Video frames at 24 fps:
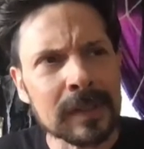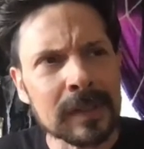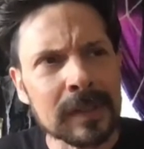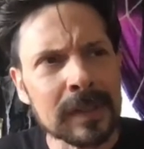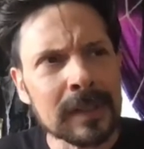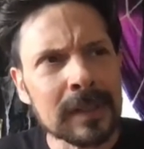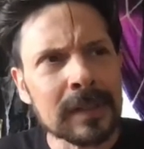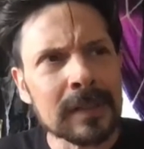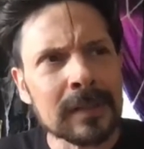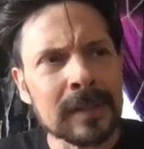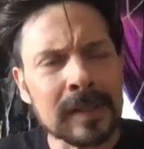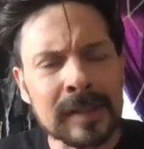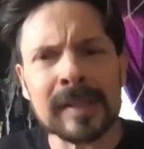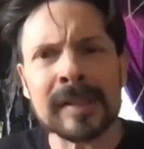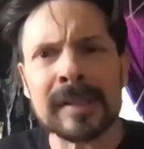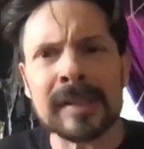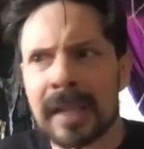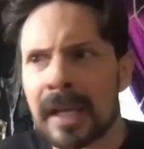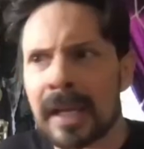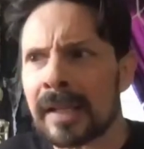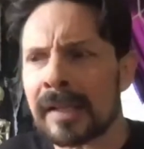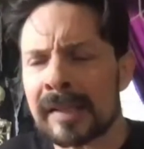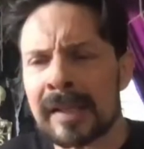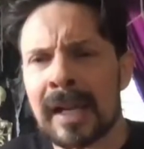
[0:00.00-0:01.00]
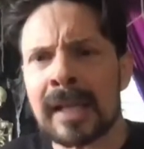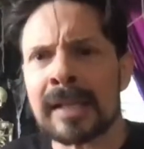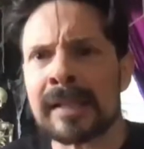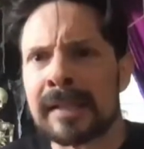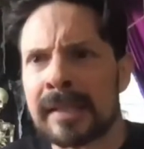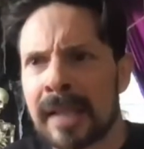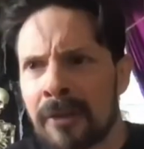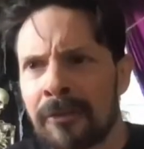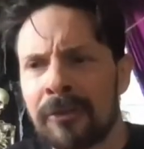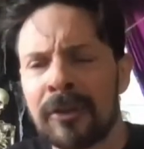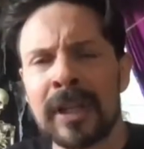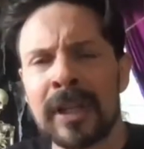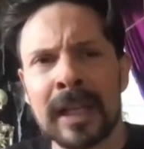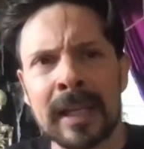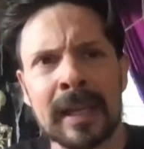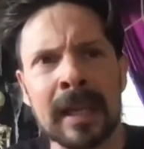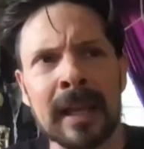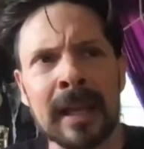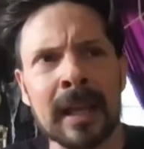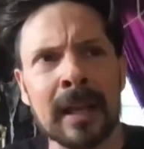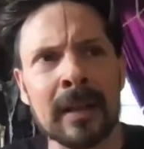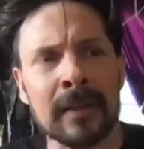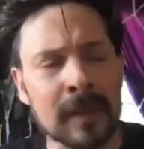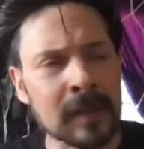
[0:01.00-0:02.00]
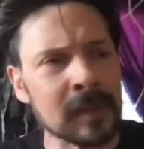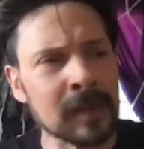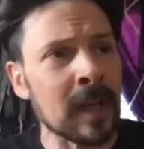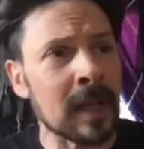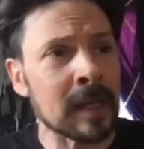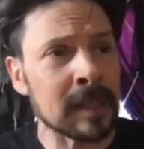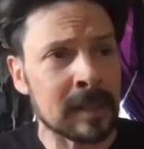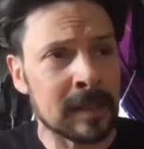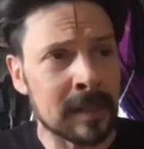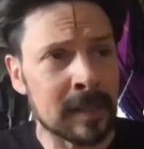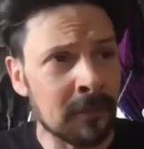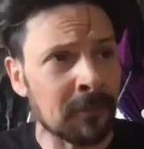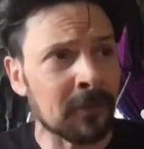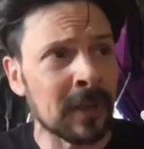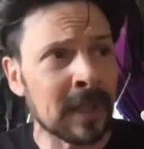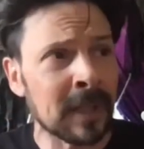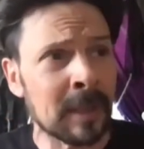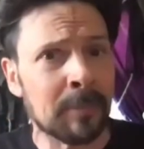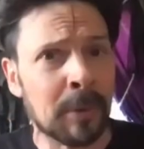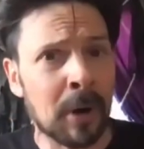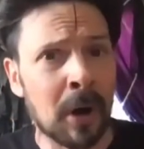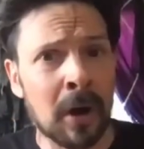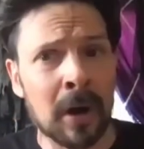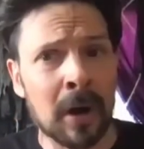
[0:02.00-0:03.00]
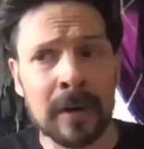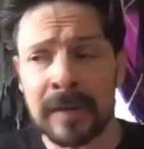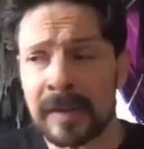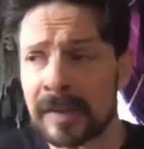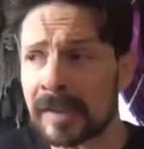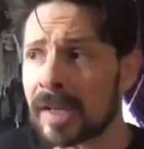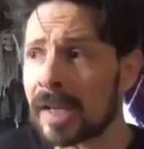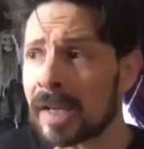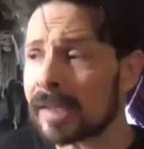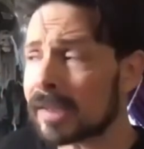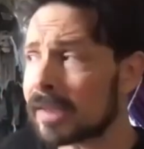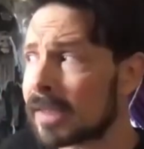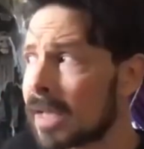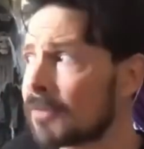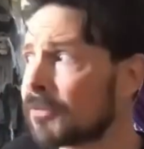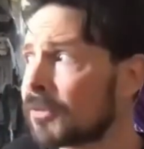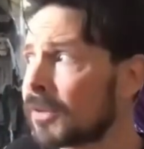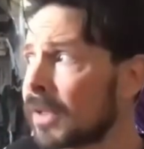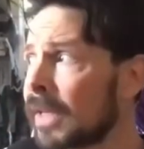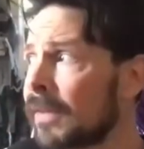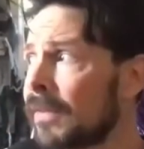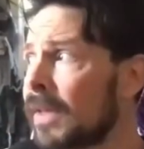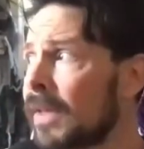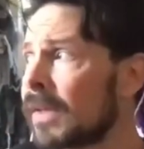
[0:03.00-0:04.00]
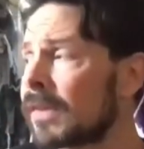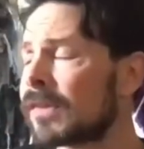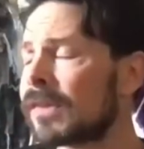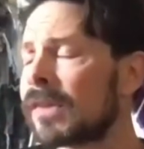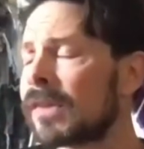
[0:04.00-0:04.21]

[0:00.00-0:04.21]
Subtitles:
This guy's definitely a king. This guy's definitely a bard. This guy's definitely this.